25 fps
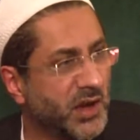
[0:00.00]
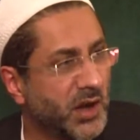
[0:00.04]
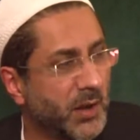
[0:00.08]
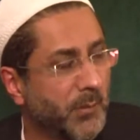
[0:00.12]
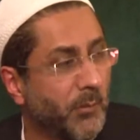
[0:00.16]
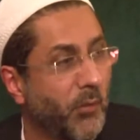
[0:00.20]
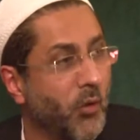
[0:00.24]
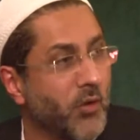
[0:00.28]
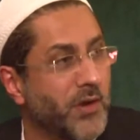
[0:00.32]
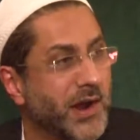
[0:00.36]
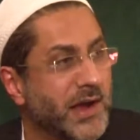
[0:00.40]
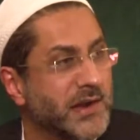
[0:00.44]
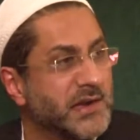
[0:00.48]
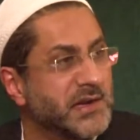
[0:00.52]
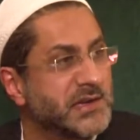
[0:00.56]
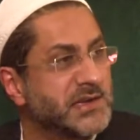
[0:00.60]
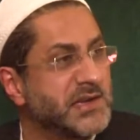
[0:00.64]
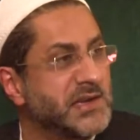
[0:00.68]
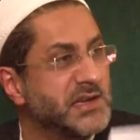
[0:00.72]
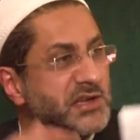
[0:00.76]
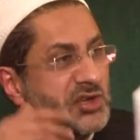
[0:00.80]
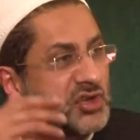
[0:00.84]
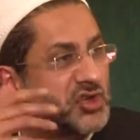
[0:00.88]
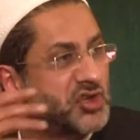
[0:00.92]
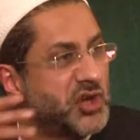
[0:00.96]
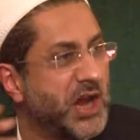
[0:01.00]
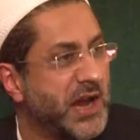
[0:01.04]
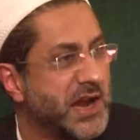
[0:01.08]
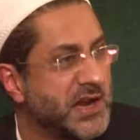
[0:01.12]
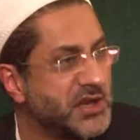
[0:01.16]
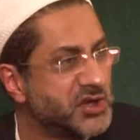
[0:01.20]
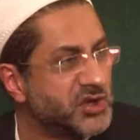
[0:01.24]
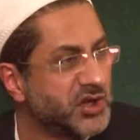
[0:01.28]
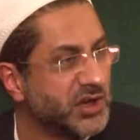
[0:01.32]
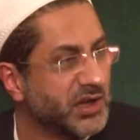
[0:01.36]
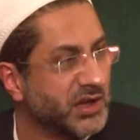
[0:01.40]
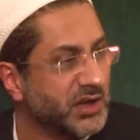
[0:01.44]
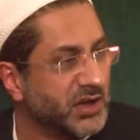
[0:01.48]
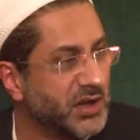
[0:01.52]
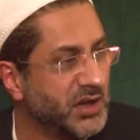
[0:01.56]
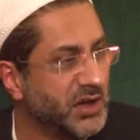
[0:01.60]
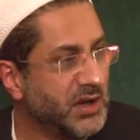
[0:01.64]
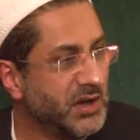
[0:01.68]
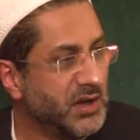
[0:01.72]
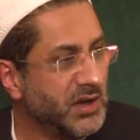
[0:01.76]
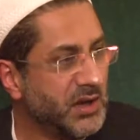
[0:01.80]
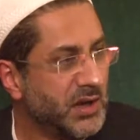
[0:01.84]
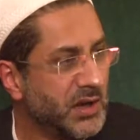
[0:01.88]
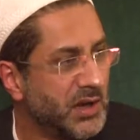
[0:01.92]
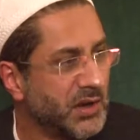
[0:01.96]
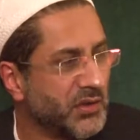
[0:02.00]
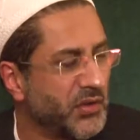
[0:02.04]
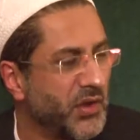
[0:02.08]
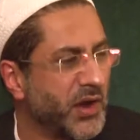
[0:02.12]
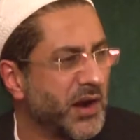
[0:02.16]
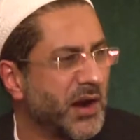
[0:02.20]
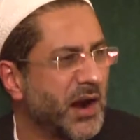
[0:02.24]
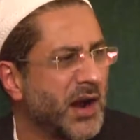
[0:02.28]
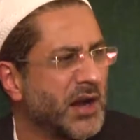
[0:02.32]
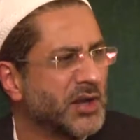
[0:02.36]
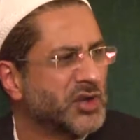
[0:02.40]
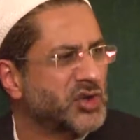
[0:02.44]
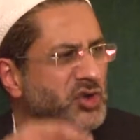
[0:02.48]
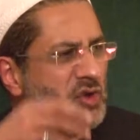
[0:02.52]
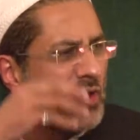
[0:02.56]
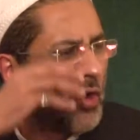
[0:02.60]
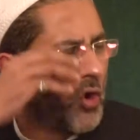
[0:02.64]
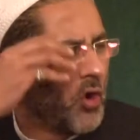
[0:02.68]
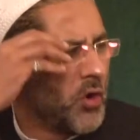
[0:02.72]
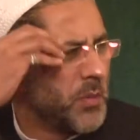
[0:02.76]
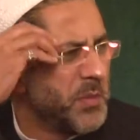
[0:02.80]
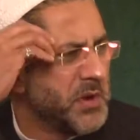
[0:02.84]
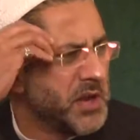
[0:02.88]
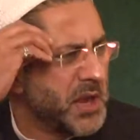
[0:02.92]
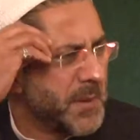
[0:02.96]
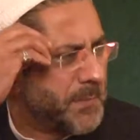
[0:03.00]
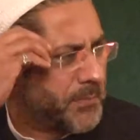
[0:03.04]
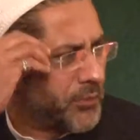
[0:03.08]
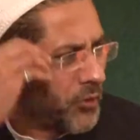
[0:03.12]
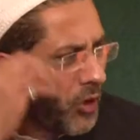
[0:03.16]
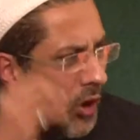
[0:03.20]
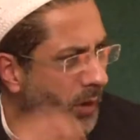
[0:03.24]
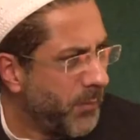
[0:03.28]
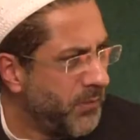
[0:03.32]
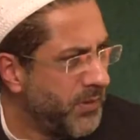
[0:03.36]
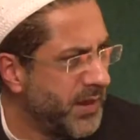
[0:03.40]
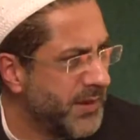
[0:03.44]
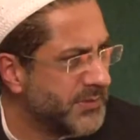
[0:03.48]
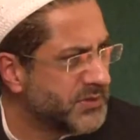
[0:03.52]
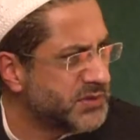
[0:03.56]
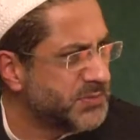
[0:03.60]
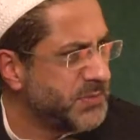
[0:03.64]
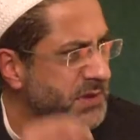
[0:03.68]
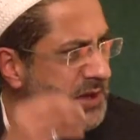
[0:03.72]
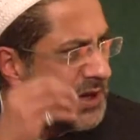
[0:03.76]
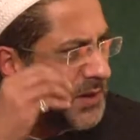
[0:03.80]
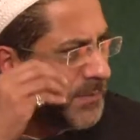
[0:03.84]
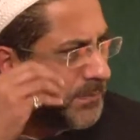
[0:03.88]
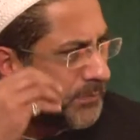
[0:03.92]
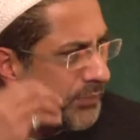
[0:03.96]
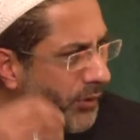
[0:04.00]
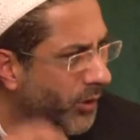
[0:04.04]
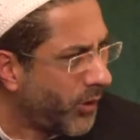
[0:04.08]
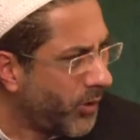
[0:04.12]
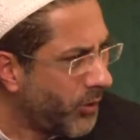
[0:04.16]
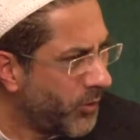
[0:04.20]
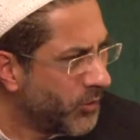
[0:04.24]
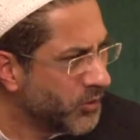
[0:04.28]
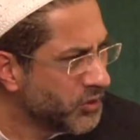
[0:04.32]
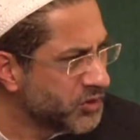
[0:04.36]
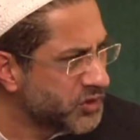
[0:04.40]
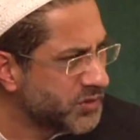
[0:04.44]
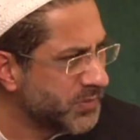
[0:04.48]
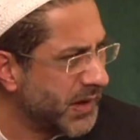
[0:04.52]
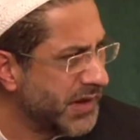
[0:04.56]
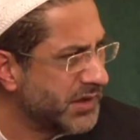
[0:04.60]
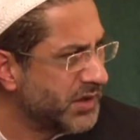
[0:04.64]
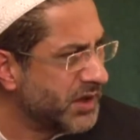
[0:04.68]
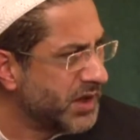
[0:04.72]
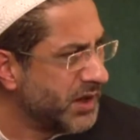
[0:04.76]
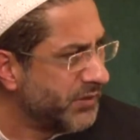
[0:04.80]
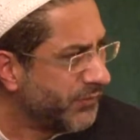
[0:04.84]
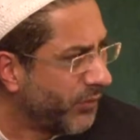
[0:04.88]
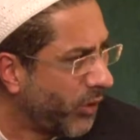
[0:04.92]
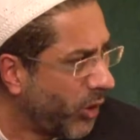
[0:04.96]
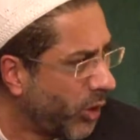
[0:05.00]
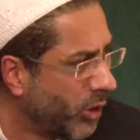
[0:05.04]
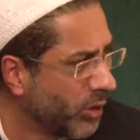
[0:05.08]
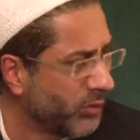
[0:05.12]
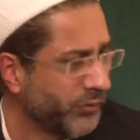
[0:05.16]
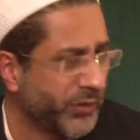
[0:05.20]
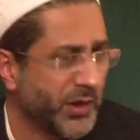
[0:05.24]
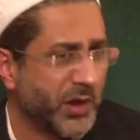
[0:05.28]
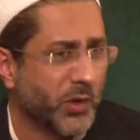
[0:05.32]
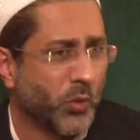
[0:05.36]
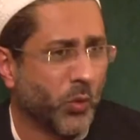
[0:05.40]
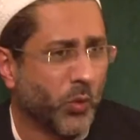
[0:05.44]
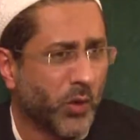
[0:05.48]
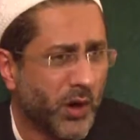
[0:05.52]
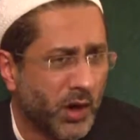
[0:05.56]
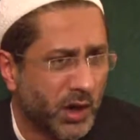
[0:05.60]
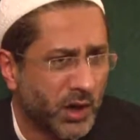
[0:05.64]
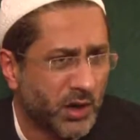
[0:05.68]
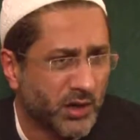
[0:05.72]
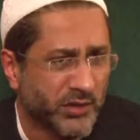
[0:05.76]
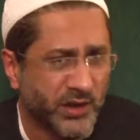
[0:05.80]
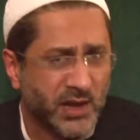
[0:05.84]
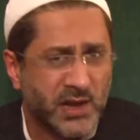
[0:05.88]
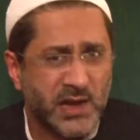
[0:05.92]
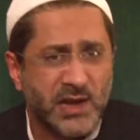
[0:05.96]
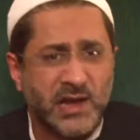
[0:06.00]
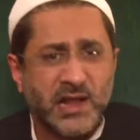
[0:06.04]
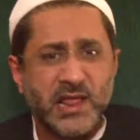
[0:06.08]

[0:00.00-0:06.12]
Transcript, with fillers: morality is changing. There are so many problems being posed by the evolving world.